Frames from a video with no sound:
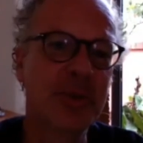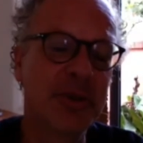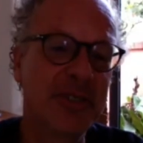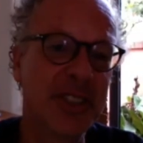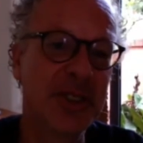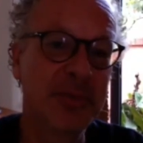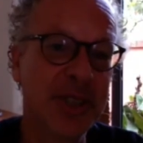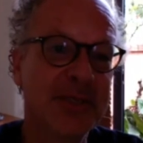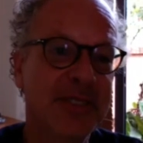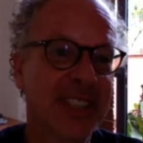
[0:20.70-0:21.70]
Professor
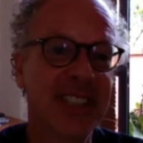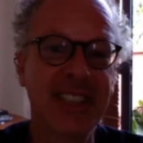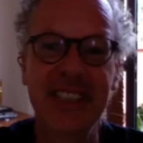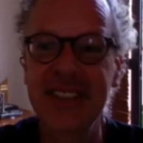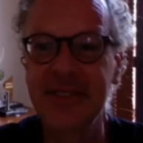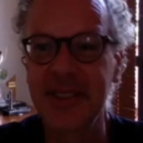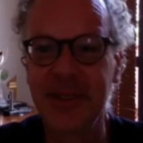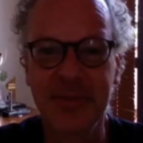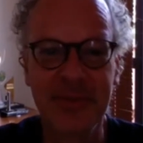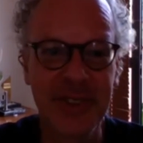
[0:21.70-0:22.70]
Pedro Ferreira
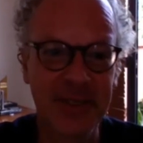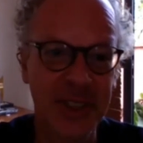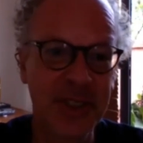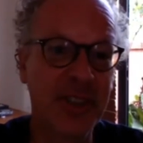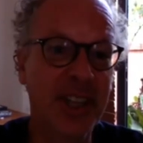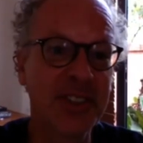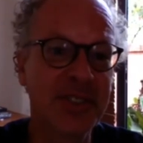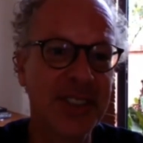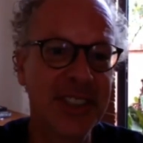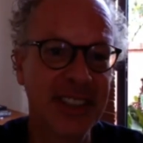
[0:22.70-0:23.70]
from University of
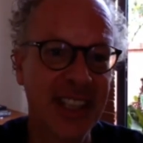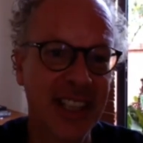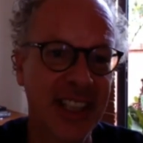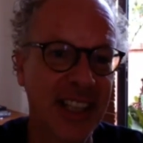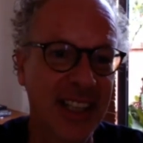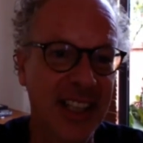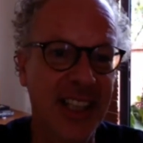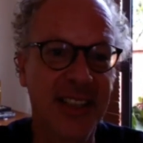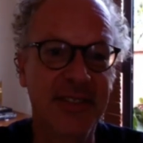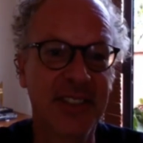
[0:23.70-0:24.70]
Oxford.
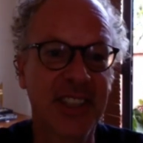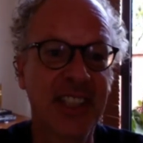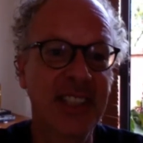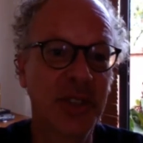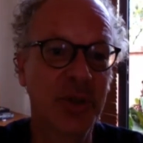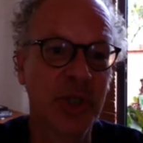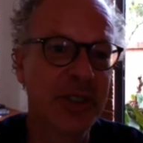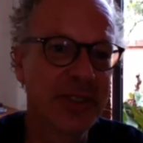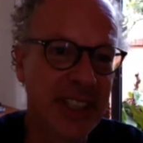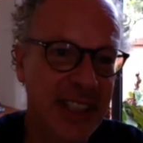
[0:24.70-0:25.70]
Um, he's one
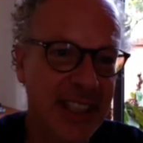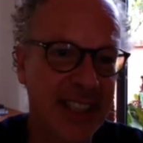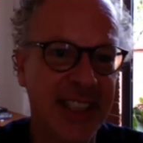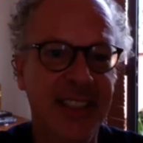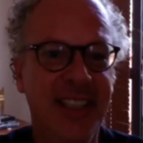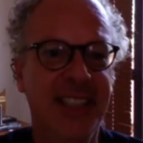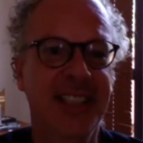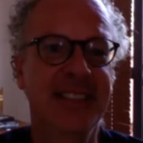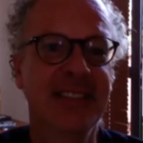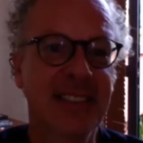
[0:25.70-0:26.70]
of the uh,
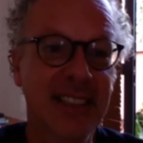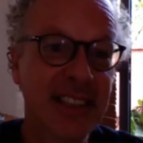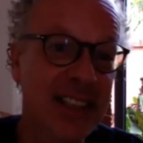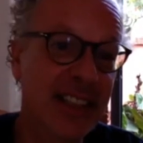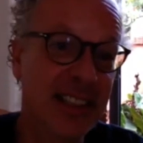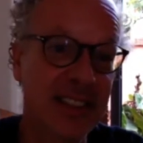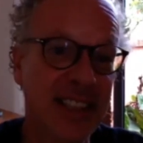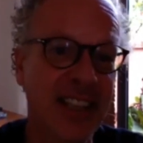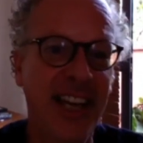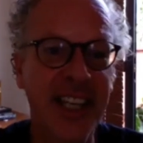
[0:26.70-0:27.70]
uh, leading
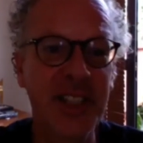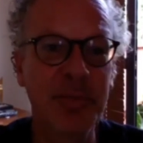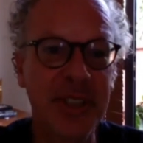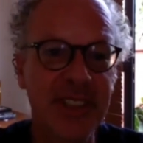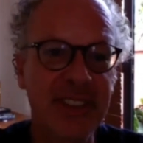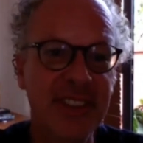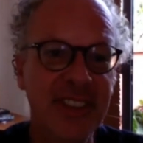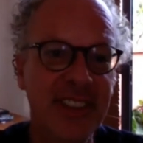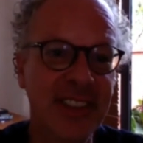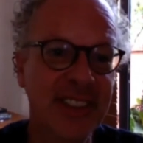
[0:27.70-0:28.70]
experts
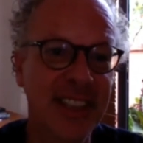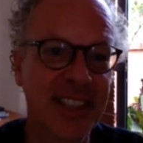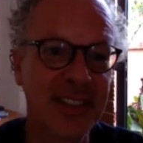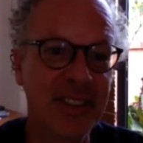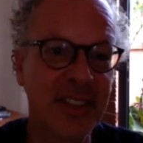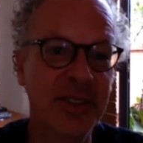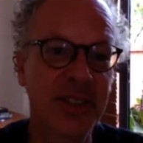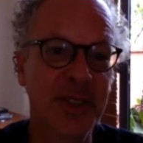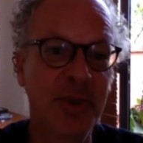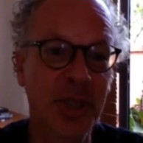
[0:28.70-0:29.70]
in uh,
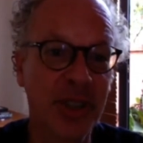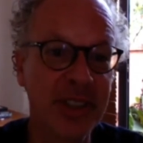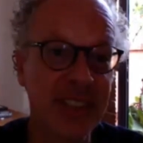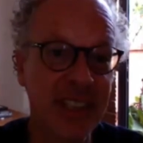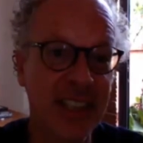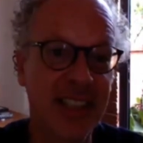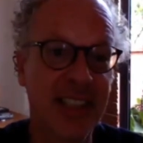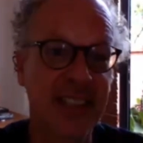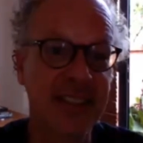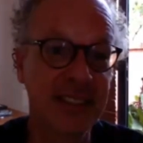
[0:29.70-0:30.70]
theories beyond
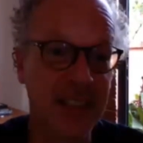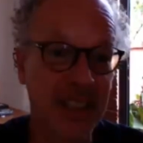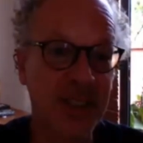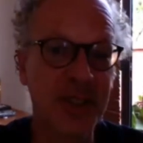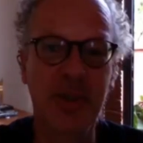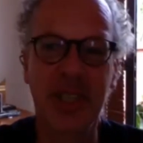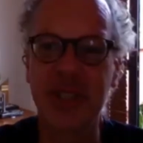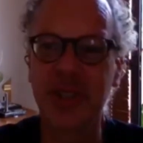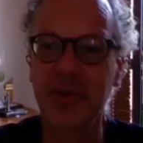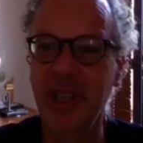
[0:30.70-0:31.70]
the standard
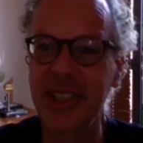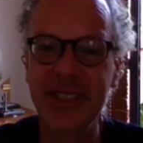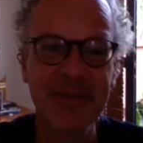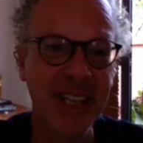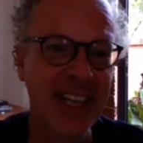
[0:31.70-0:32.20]
cosmological model.